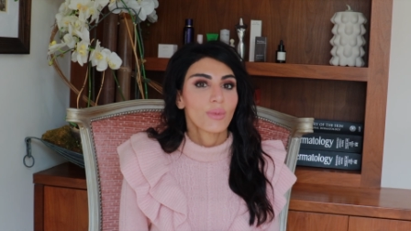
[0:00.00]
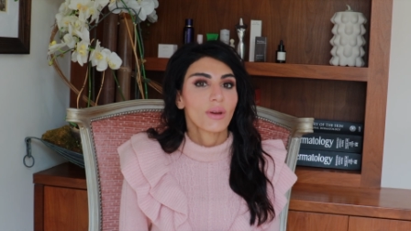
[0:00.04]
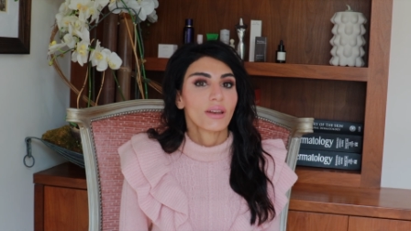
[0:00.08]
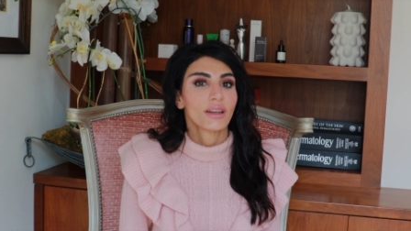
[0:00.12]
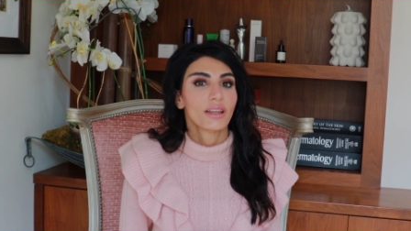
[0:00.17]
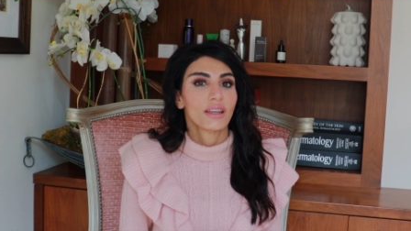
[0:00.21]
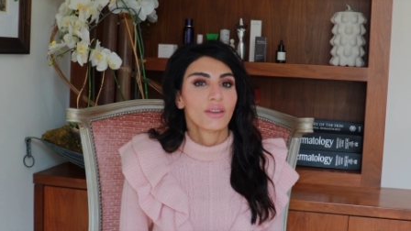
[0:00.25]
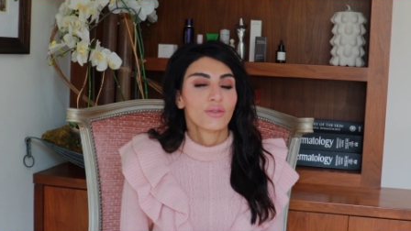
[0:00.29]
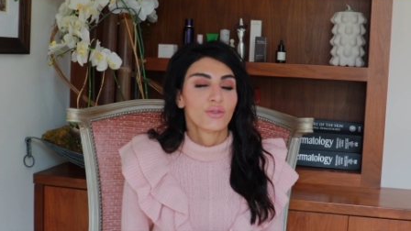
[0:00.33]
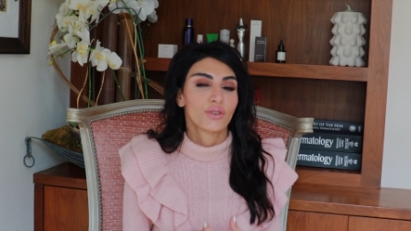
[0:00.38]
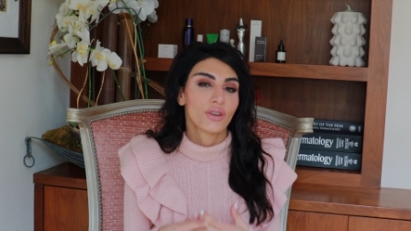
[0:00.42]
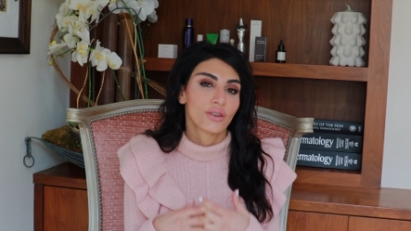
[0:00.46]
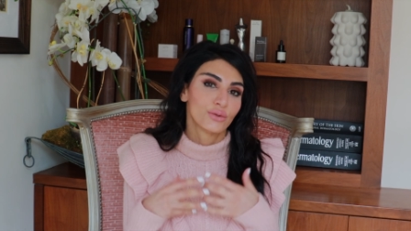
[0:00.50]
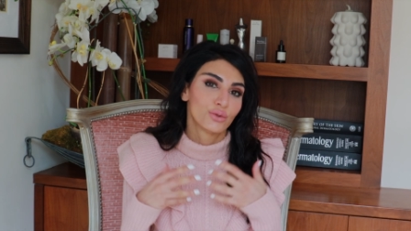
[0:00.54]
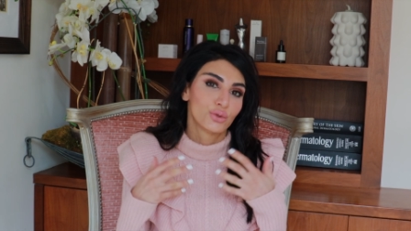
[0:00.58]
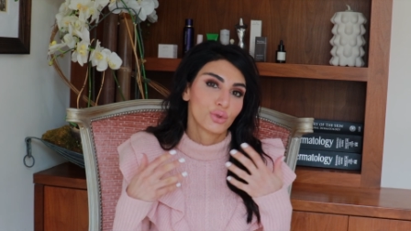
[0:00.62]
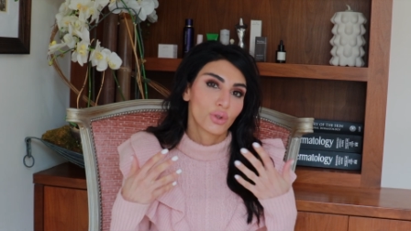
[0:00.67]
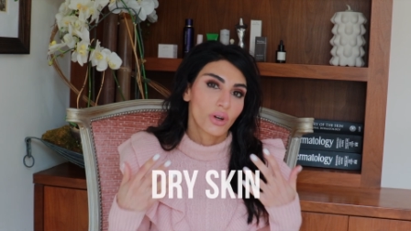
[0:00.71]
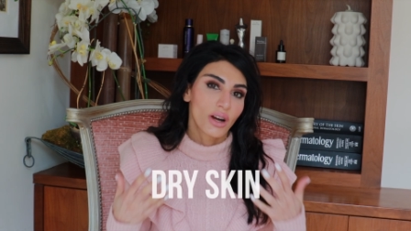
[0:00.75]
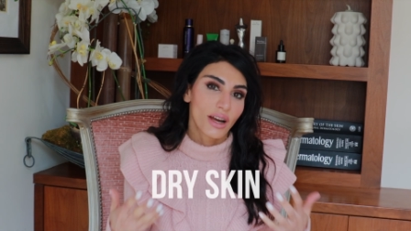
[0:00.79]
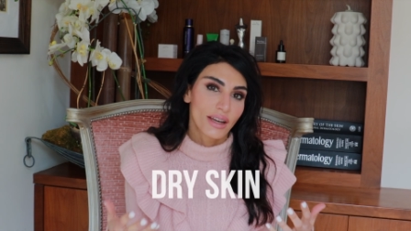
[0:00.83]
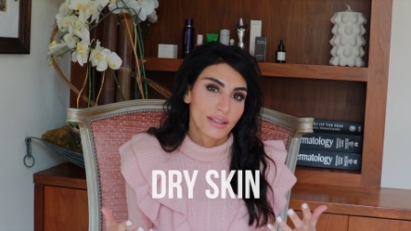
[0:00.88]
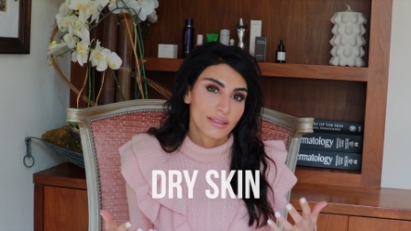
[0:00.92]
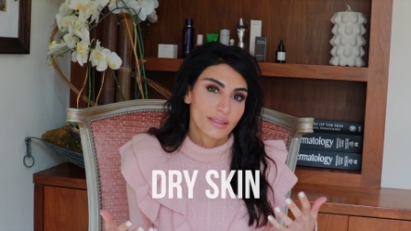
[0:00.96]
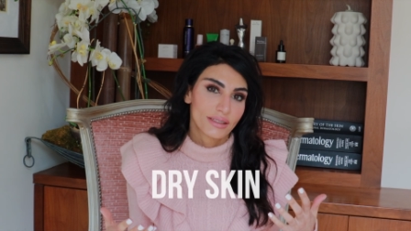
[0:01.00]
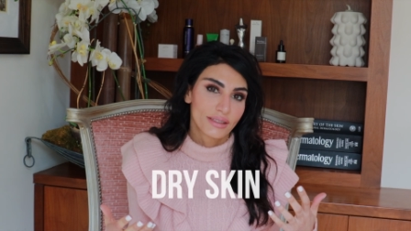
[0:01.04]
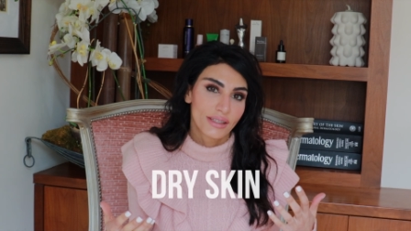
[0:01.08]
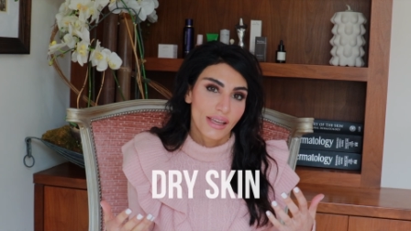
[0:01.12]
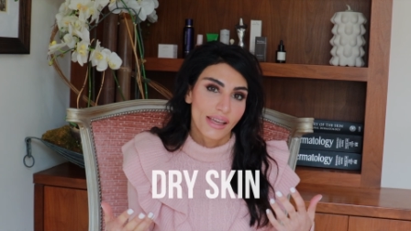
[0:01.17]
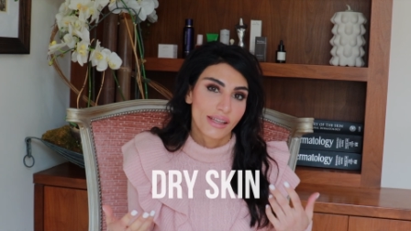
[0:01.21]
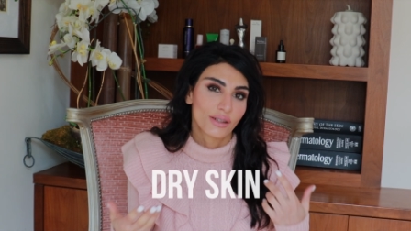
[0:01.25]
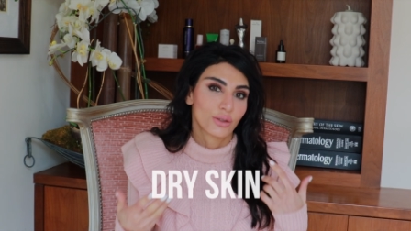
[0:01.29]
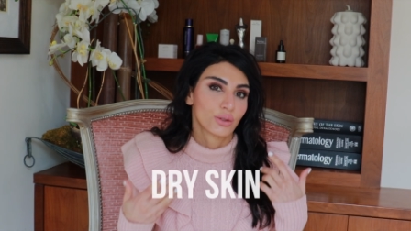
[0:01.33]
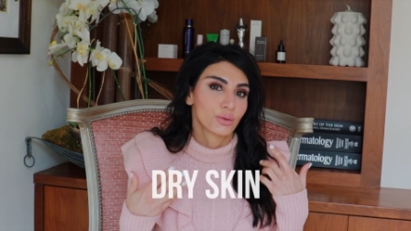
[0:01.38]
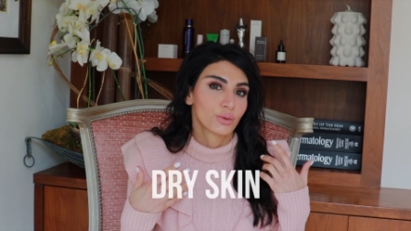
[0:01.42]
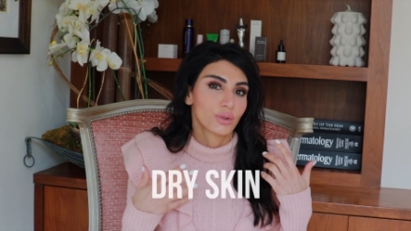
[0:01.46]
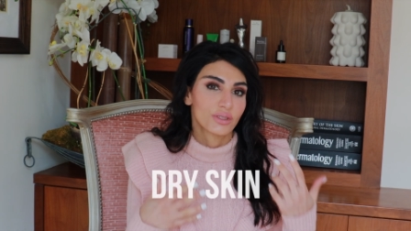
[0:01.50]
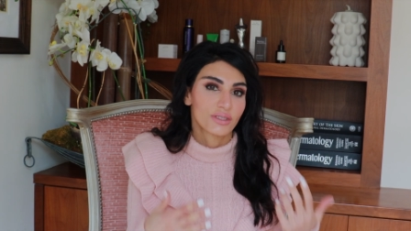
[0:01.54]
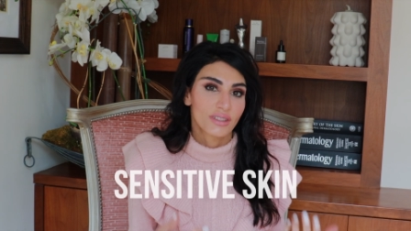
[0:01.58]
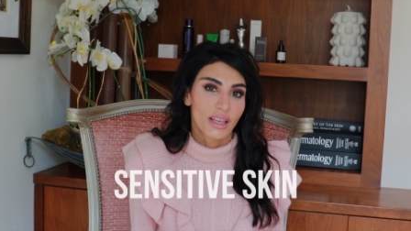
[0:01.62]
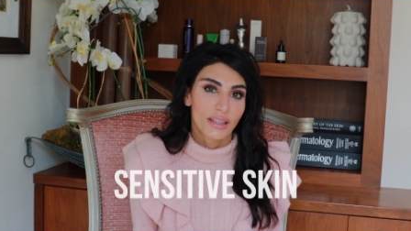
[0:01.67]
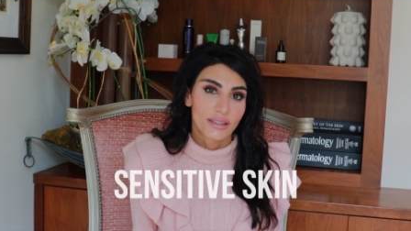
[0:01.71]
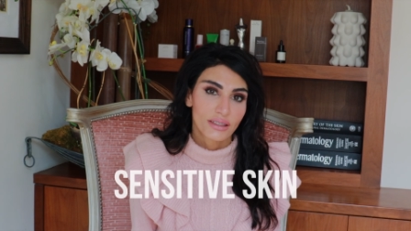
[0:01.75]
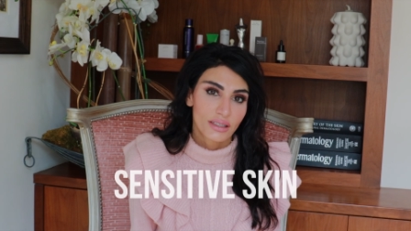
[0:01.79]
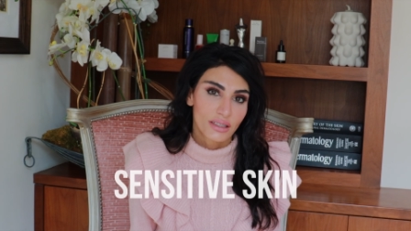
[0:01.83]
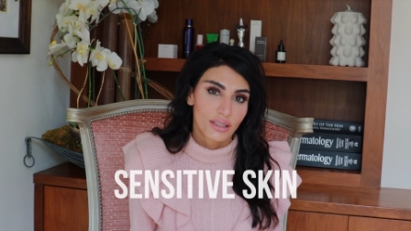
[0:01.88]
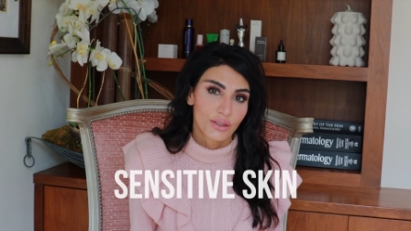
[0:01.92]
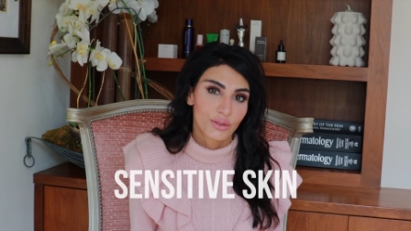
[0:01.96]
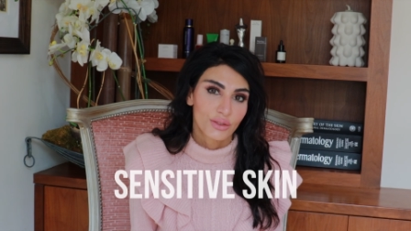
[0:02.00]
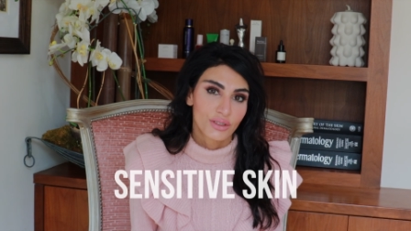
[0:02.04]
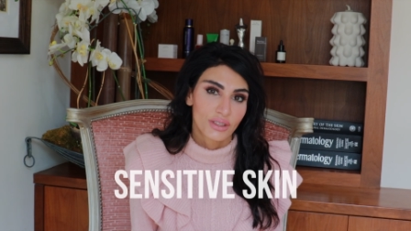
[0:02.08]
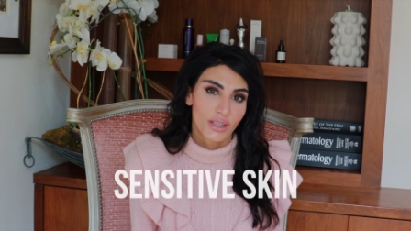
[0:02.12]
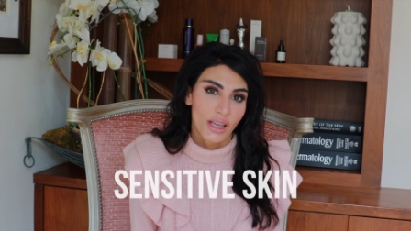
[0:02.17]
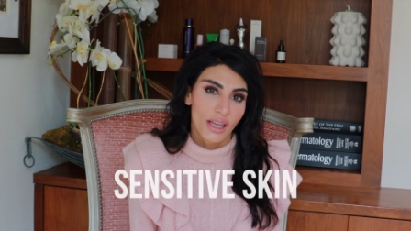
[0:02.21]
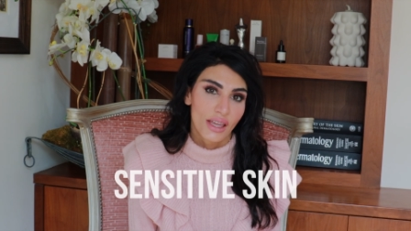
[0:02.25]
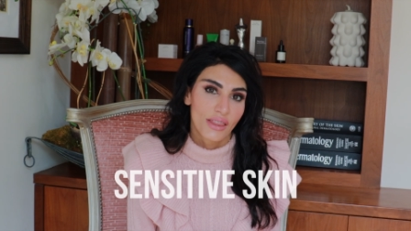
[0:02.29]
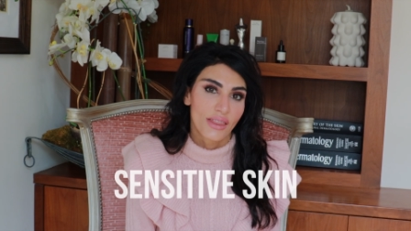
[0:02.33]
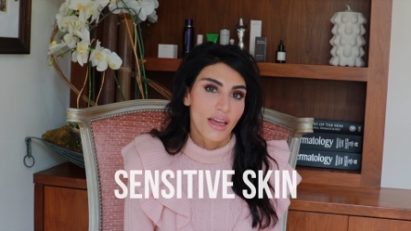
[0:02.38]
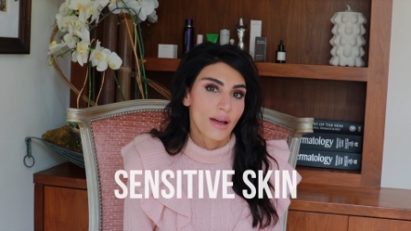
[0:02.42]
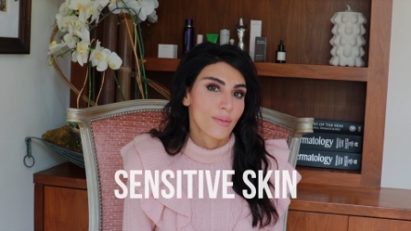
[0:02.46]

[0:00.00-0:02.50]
but if you have dry skin or real sensitive skin,